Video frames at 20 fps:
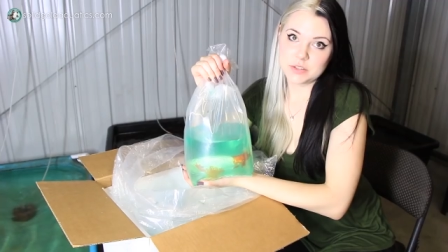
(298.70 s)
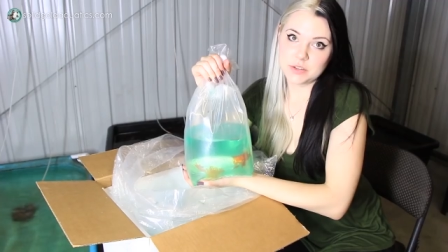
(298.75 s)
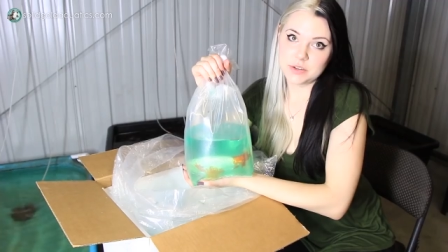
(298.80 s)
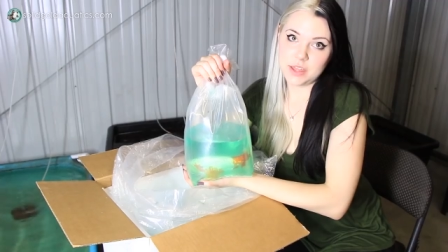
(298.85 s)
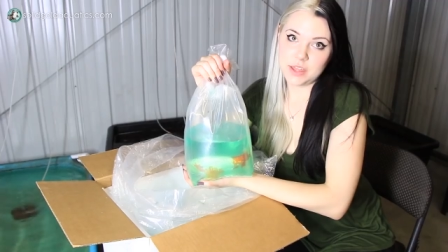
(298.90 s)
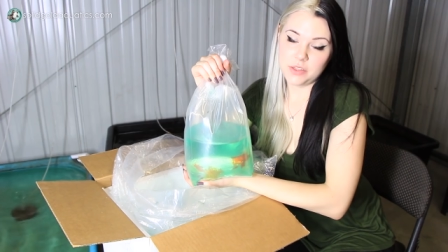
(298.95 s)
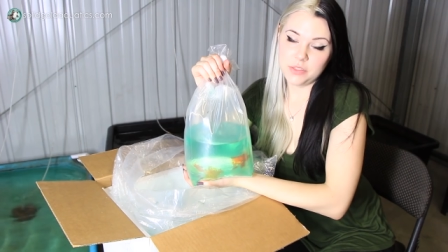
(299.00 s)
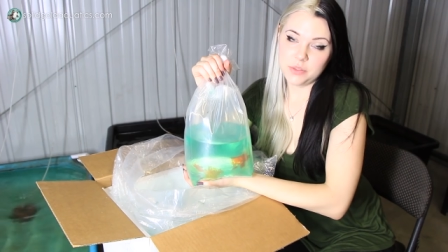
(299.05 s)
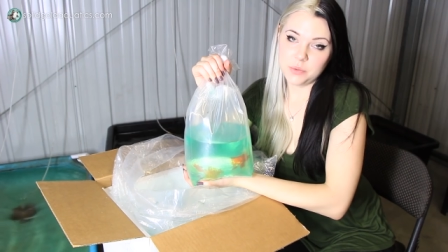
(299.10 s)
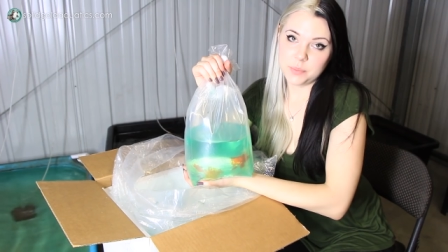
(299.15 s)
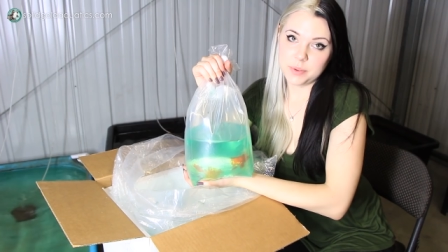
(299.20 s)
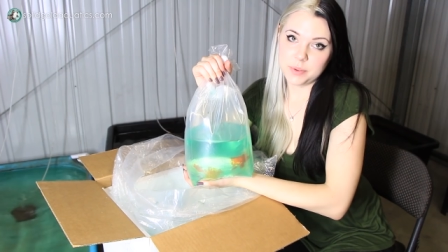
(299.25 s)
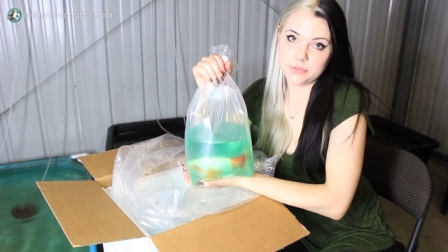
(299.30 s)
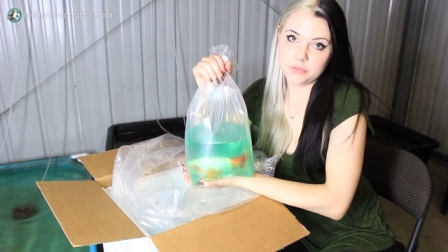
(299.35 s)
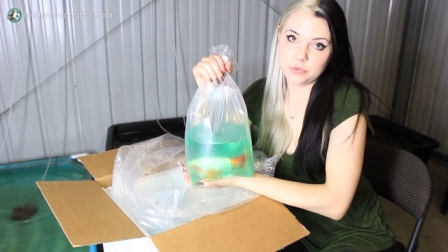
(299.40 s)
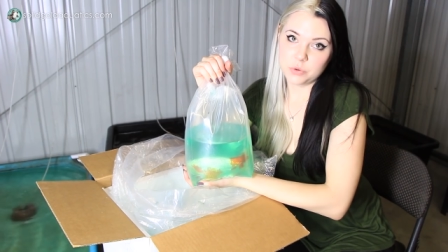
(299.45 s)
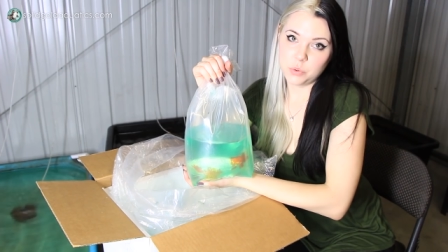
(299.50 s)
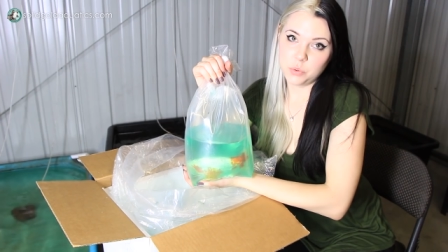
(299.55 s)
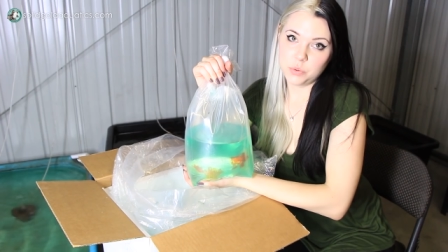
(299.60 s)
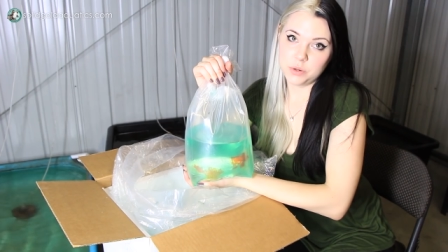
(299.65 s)
Sometimes the
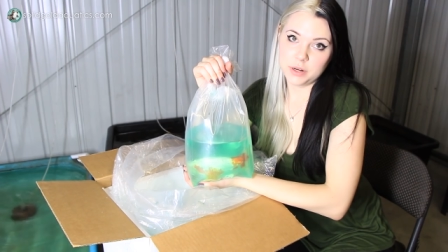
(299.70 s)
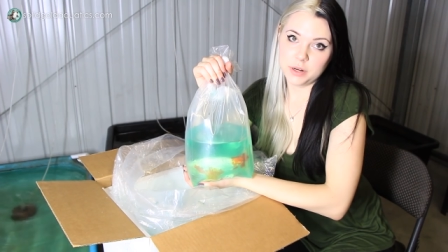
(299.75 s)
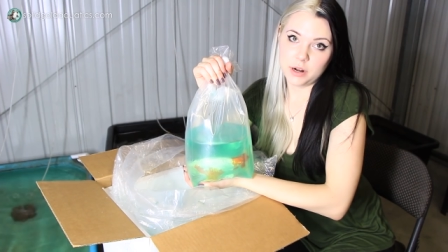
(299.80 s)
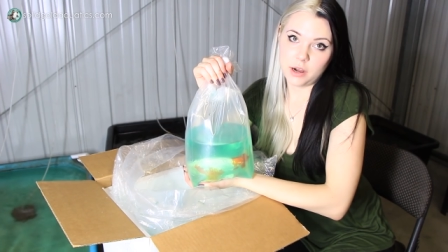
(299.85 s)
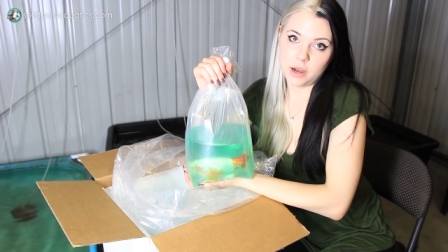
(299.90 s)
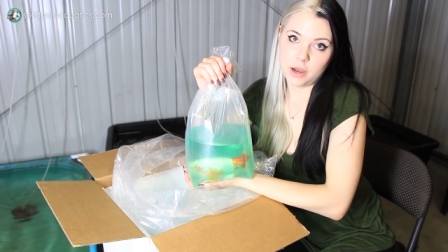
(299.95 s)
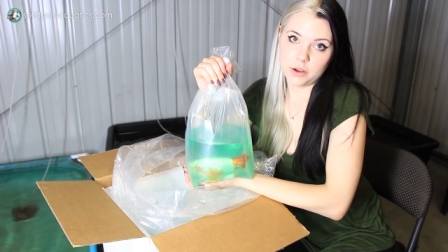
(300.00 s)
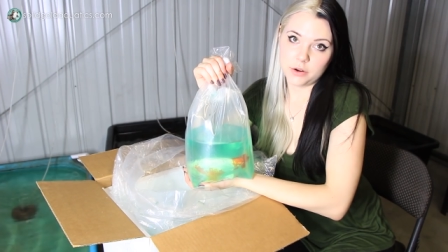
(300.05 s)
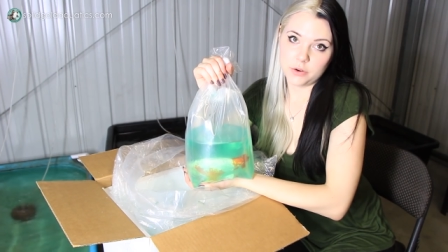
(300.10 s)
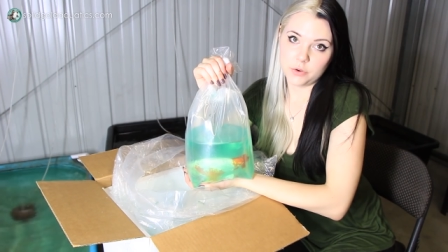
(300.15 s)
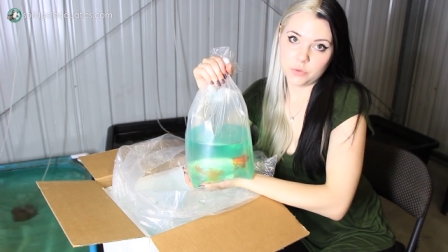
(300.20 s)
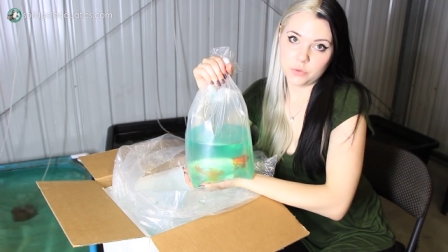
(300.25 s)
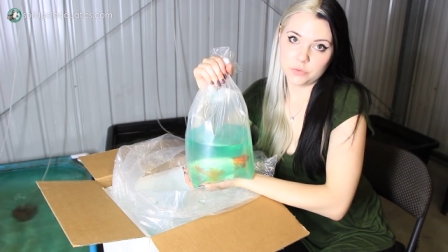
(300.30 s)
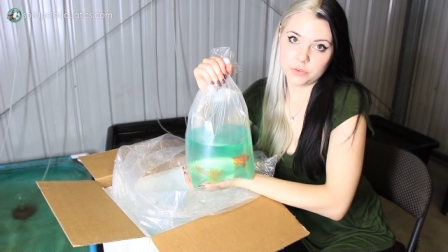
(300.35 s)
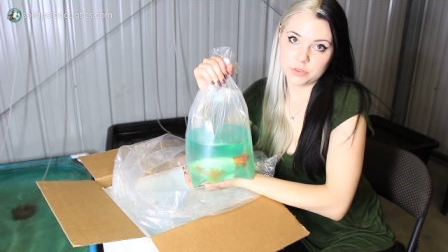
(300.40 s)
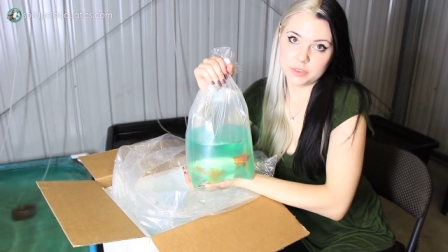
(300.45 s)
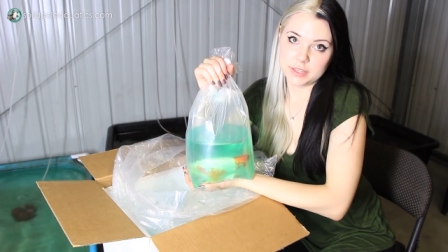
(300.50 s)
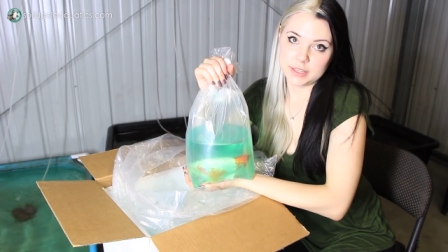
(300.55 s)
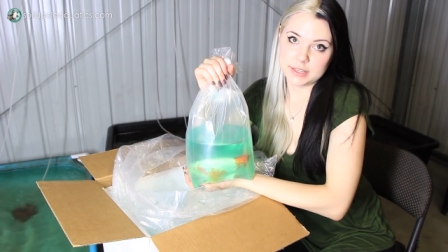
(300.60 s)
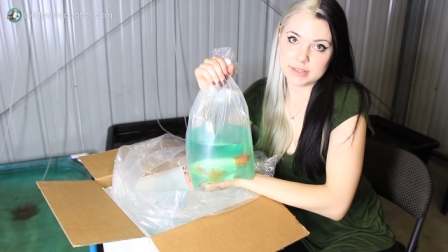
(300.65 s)
water will even have like a
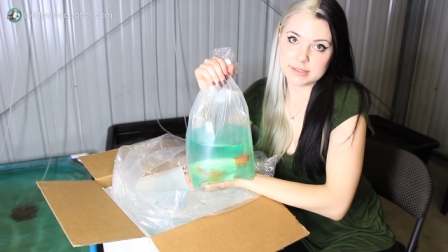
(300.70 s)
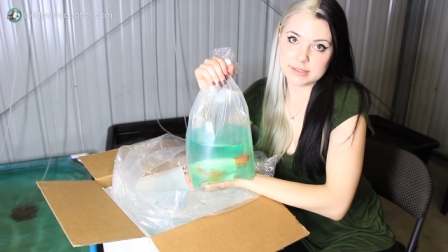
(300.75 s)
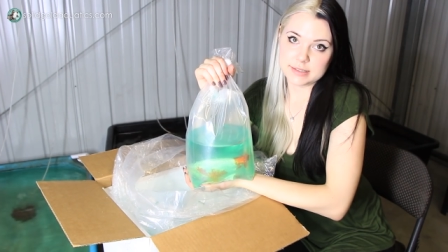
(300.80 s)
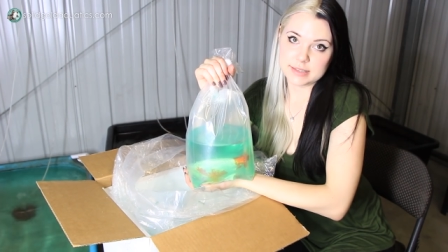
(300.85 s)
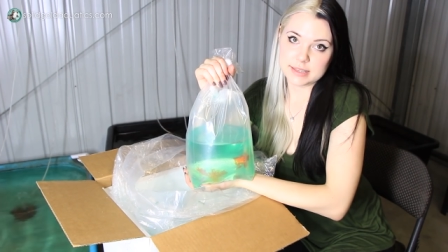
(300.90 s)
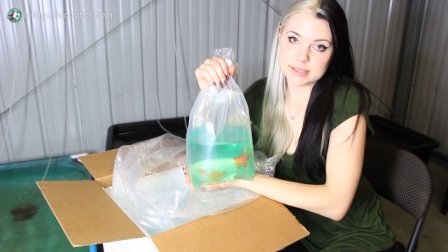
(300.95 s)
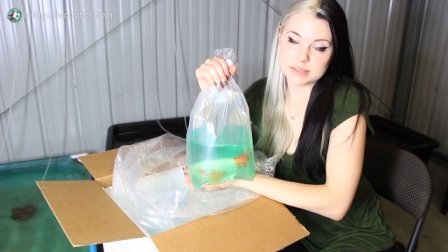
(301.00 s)
greenish